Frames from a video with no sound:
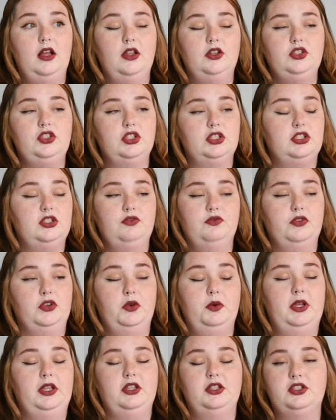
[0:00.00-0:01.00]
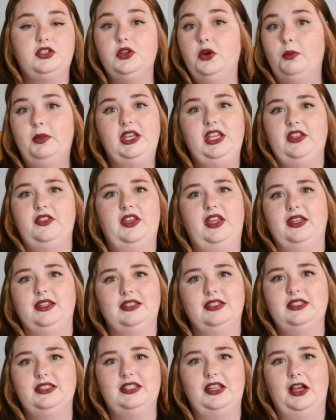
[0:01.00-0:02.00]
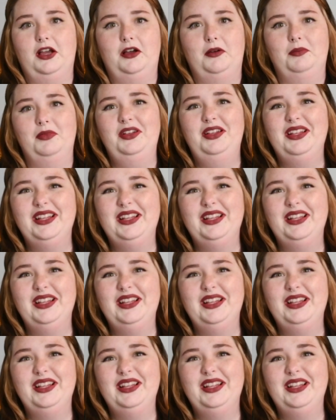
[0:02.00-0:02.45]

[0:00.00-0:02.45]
just ruined so many things. Um,